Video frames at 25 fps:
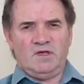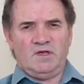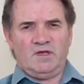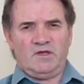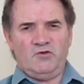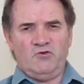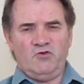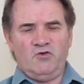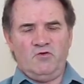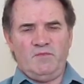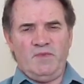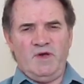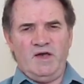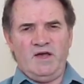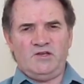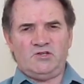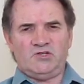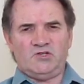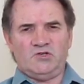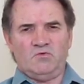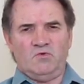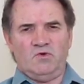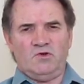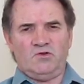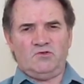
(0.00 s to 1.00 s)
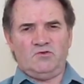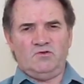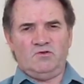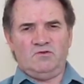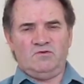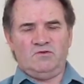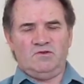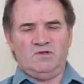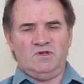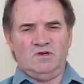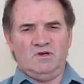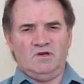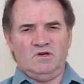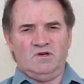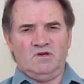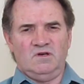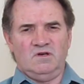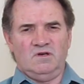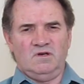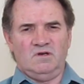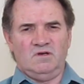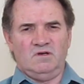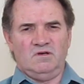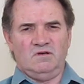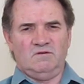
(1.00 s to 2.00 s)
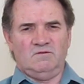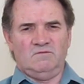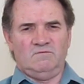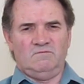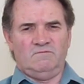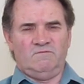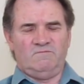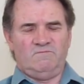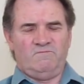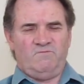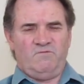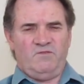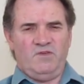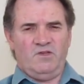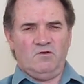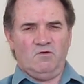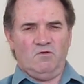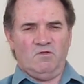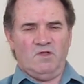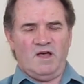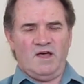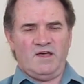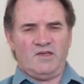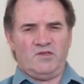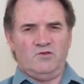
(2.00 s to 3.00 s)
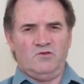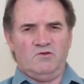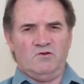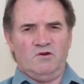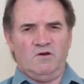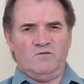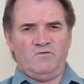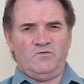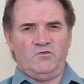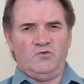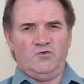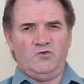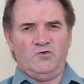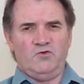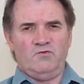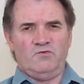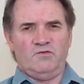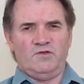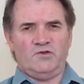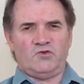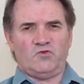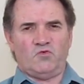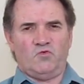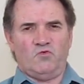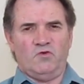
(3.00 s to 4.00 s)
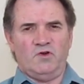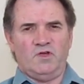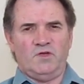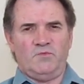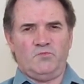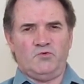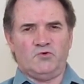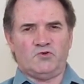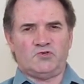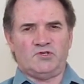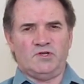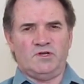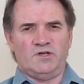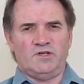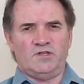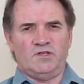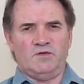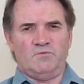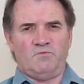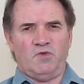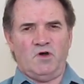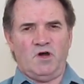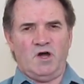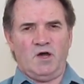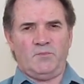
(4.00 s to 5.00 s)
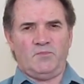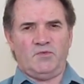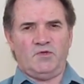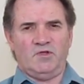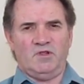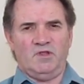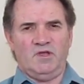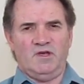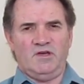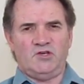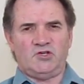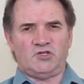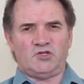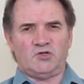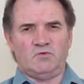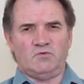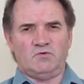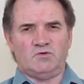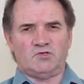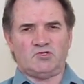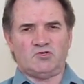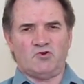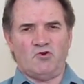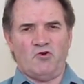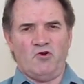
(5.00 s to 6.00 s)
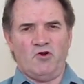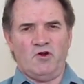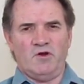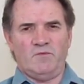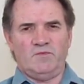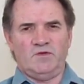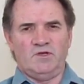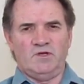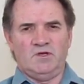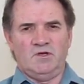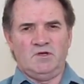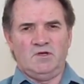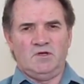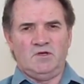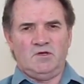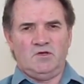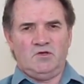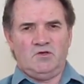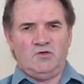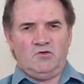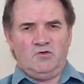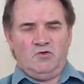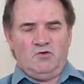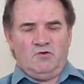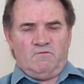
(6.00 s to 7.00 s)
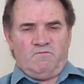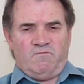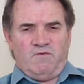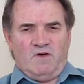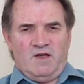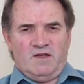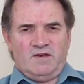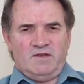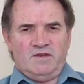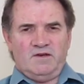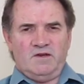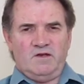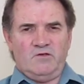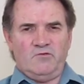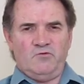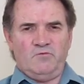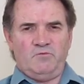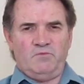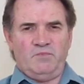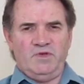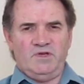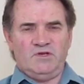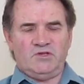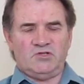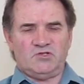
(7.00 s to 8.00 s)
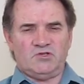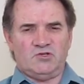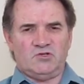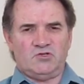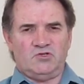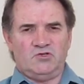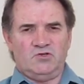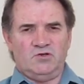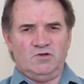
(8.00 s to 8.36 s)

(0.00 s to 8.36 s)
Can you imagine what you'd feel like, you know, if you knew that 20% of the population was armed? You'd find another business.